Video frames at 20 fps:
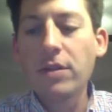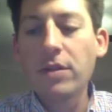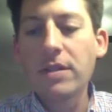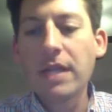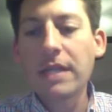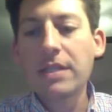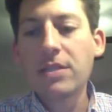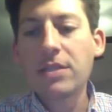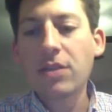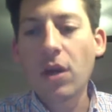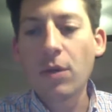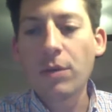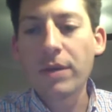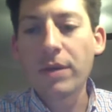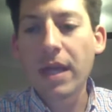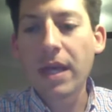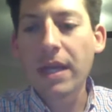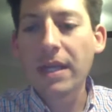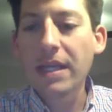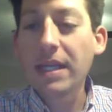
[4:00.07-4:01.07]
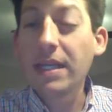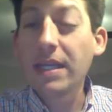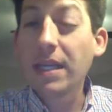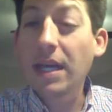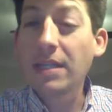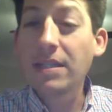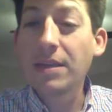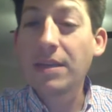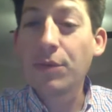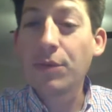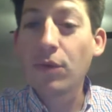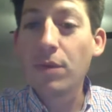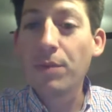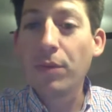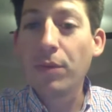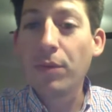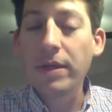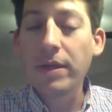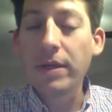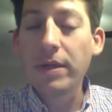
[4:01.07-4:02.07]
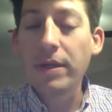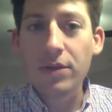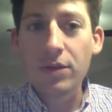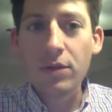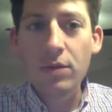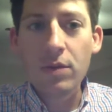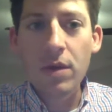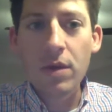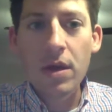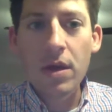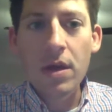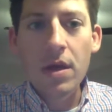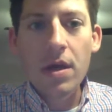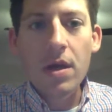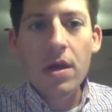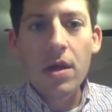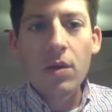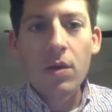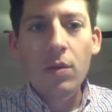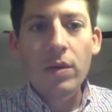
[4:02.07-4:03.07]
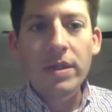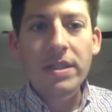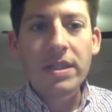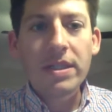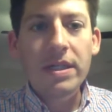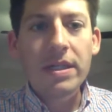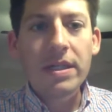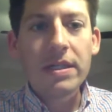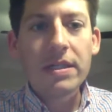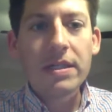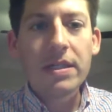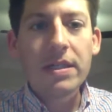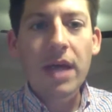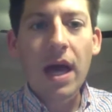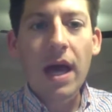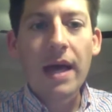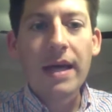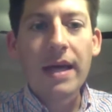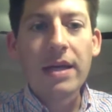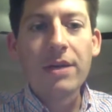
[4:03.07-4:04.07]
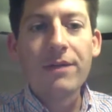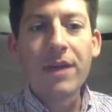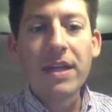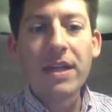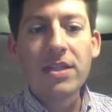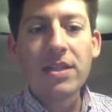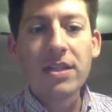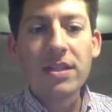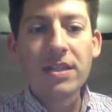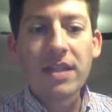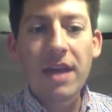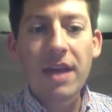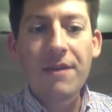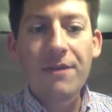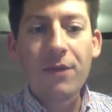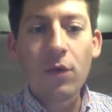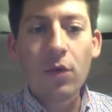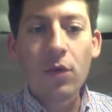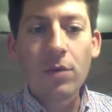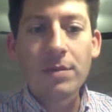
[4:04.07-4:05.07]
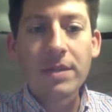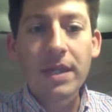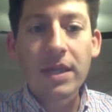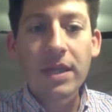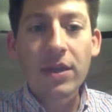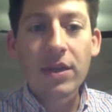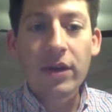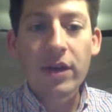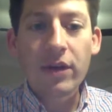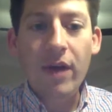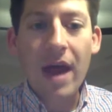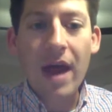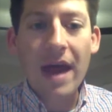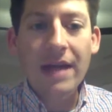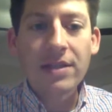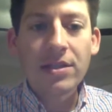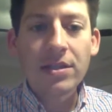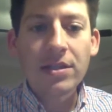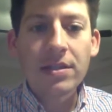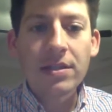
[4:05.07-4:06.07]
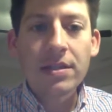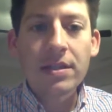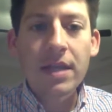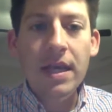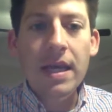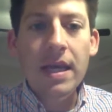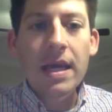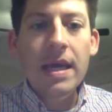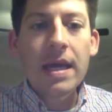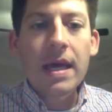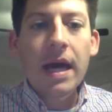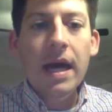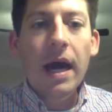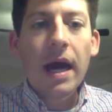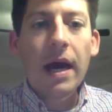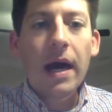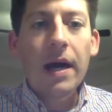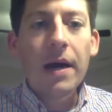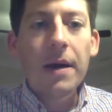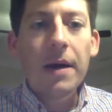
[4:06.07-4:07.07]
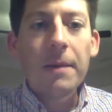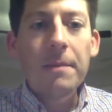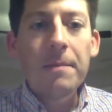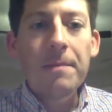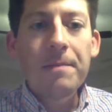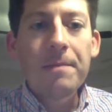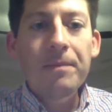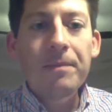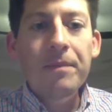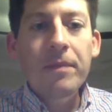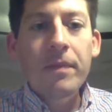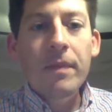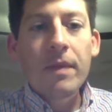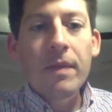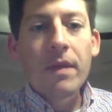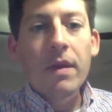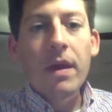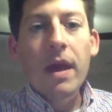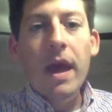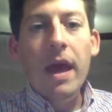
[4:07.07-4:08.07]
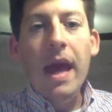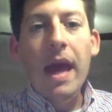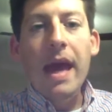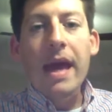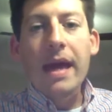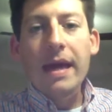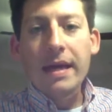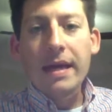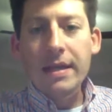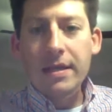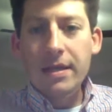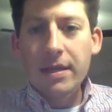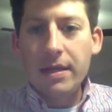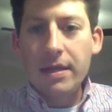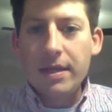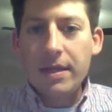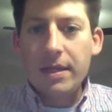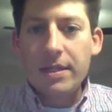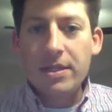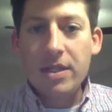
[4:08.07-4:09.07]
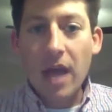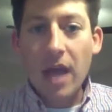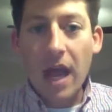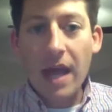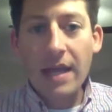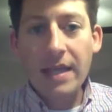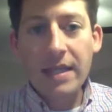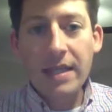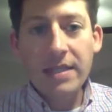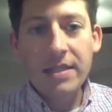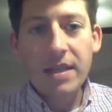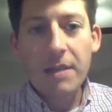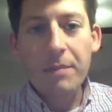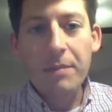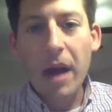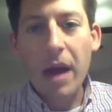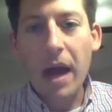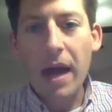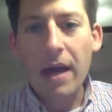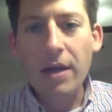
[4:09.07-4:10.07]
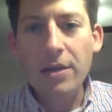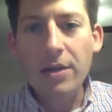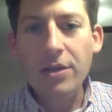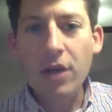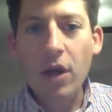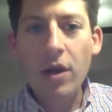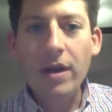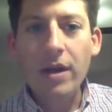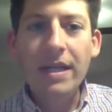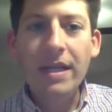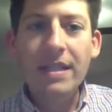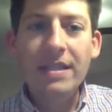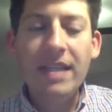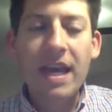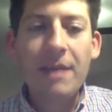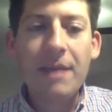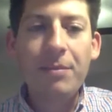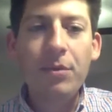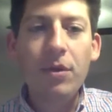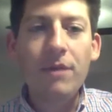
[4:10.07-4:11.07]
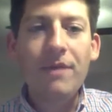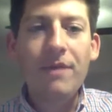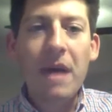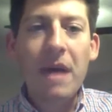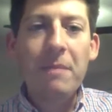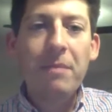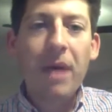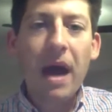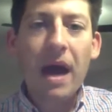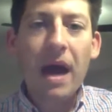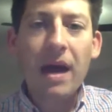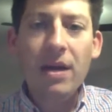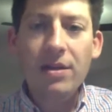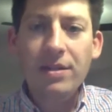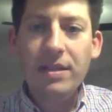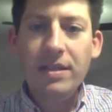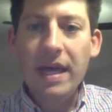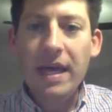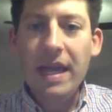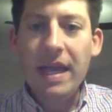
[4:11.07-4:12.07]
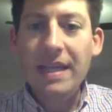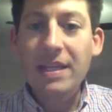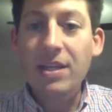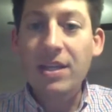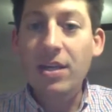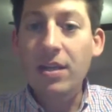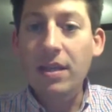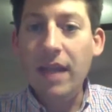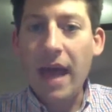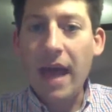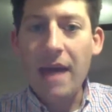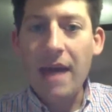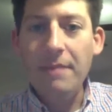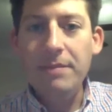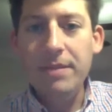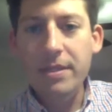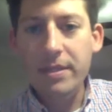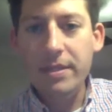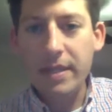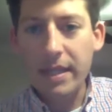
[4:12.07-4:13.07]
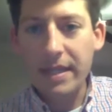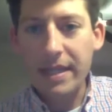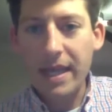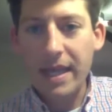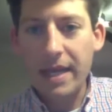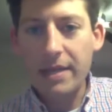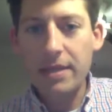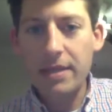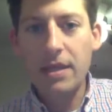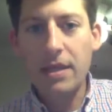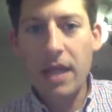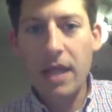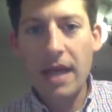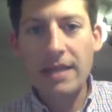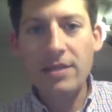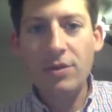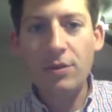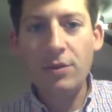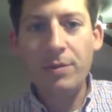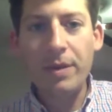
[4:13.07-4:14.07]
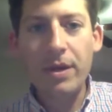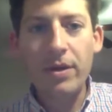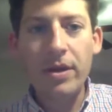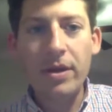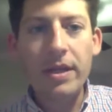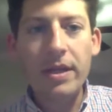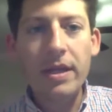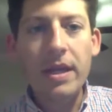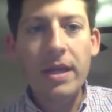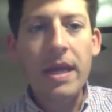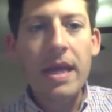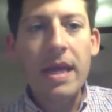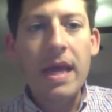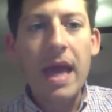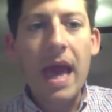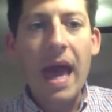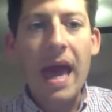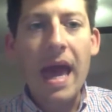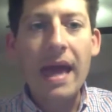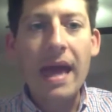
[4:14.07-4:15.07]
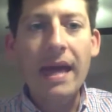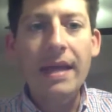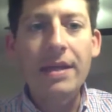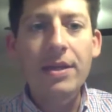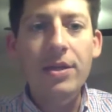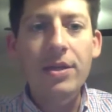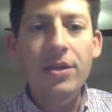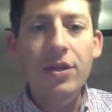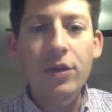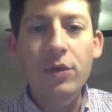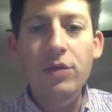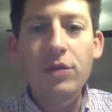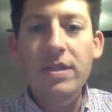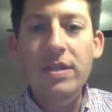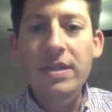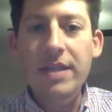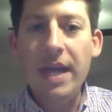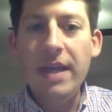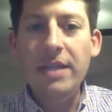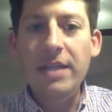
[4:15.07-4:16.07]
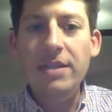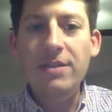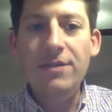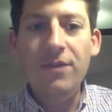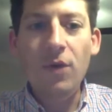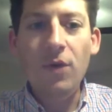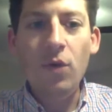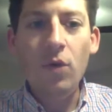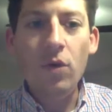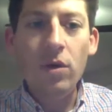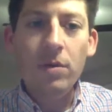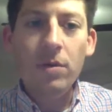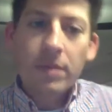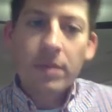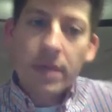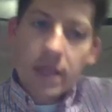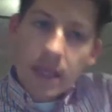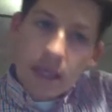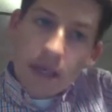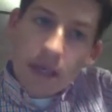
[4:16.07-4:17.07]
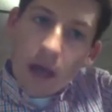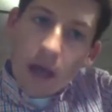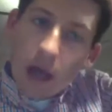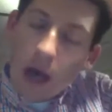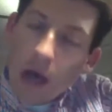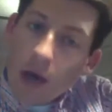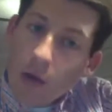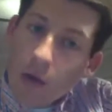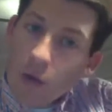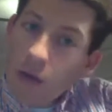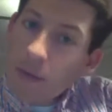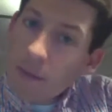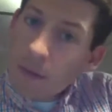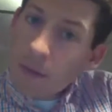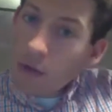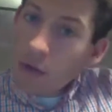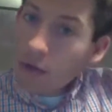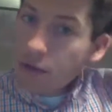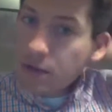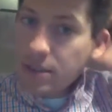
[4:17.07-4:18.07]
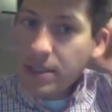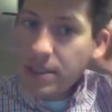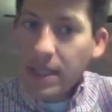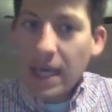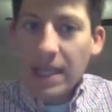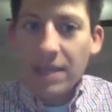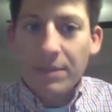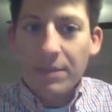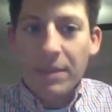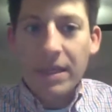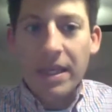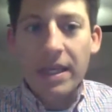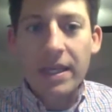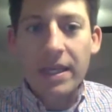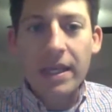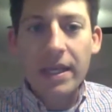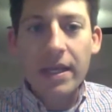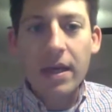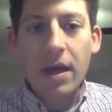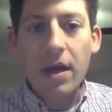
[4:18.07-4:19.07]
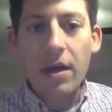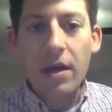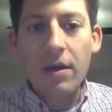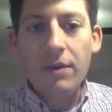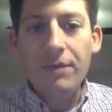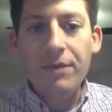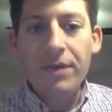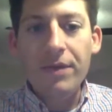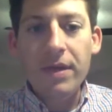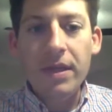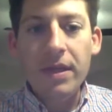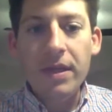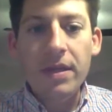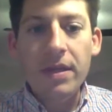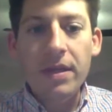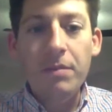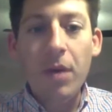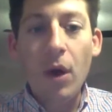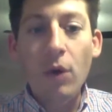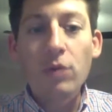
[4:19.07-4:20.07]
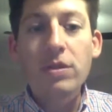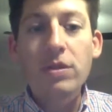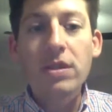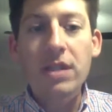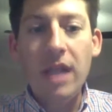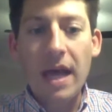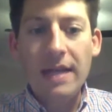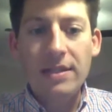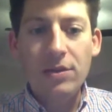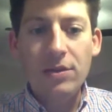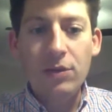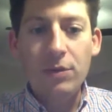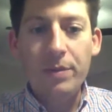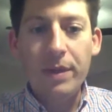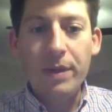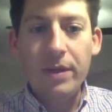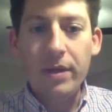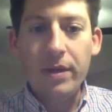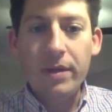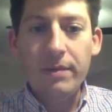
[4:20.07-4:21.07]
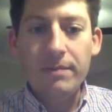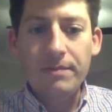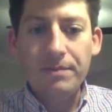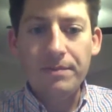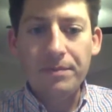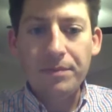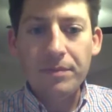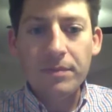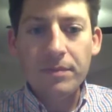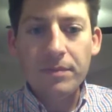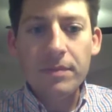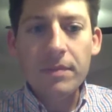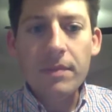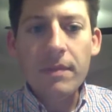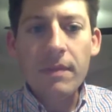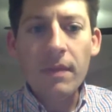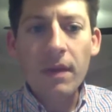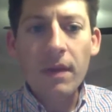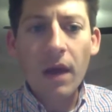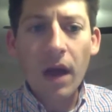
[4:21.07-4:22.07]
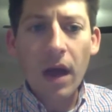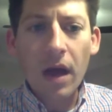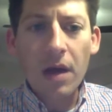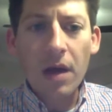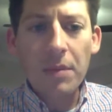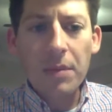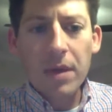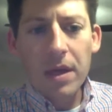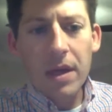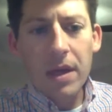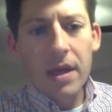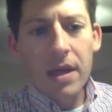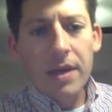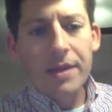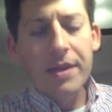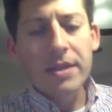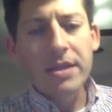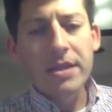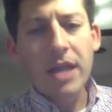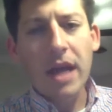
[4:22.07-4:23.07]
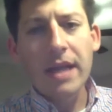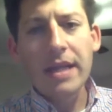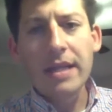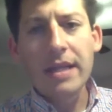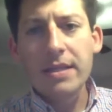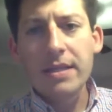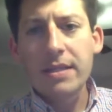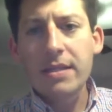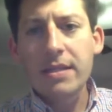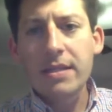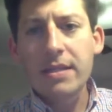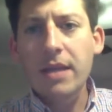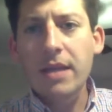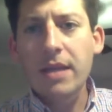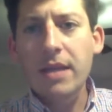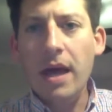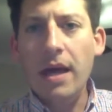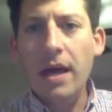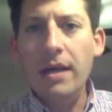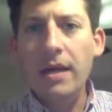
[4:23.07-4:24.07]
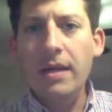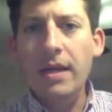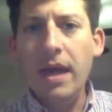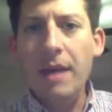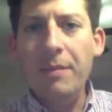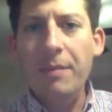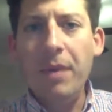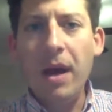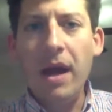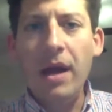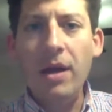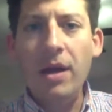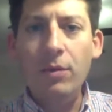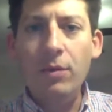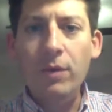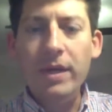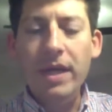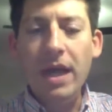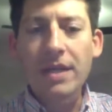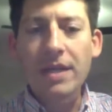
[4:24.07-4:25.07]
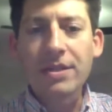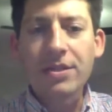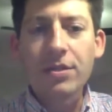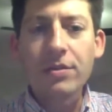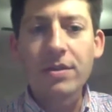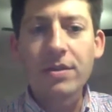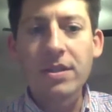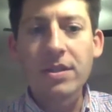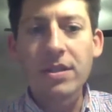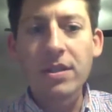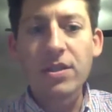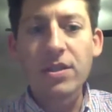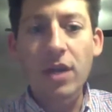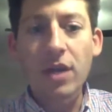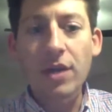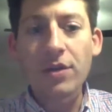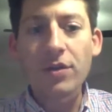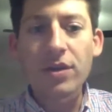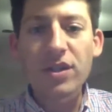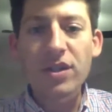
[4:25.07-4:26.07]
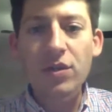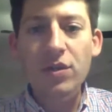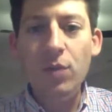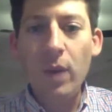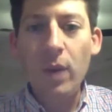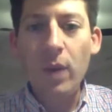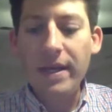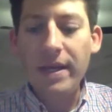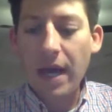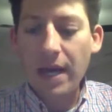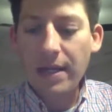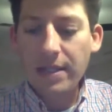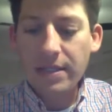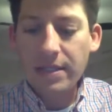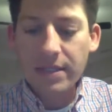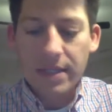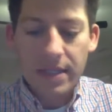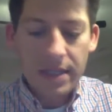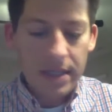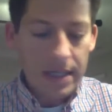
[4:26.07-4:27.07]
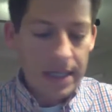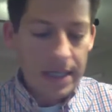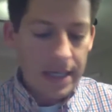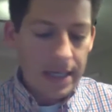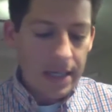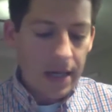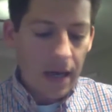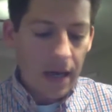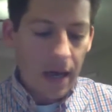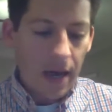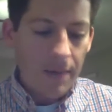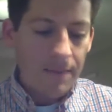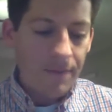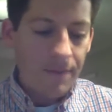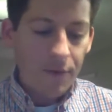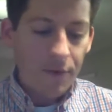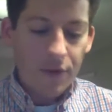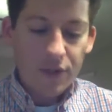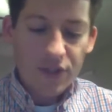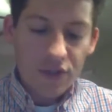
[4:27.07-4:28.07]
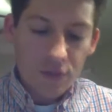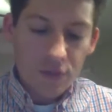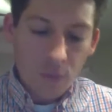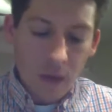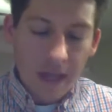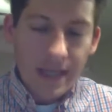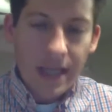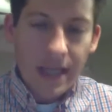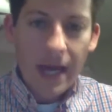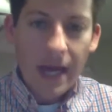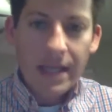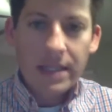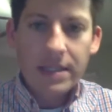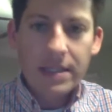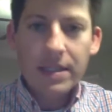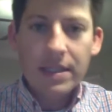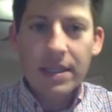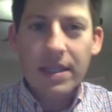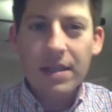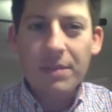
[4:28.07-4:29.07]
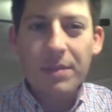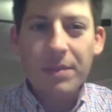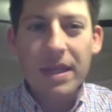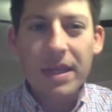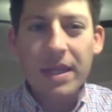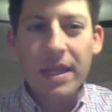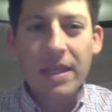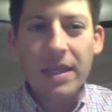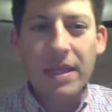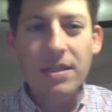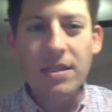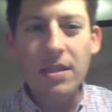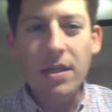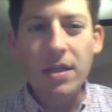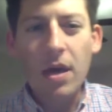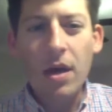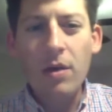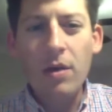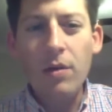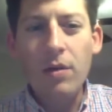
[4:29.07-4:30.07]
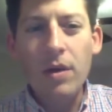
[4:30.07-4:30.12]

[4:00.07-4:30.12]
I'd start with kind of key concept 3.2, which is innovation of state forms and their interactions. And the Chinese empires are an example of empires that had collapsed at the end of the classical period, and new states formed or emerged at the beginning of the post-classical period. The Chinese empire reconstitutes under the Sui Dynasty. For the Sui Dynasty, the big things to know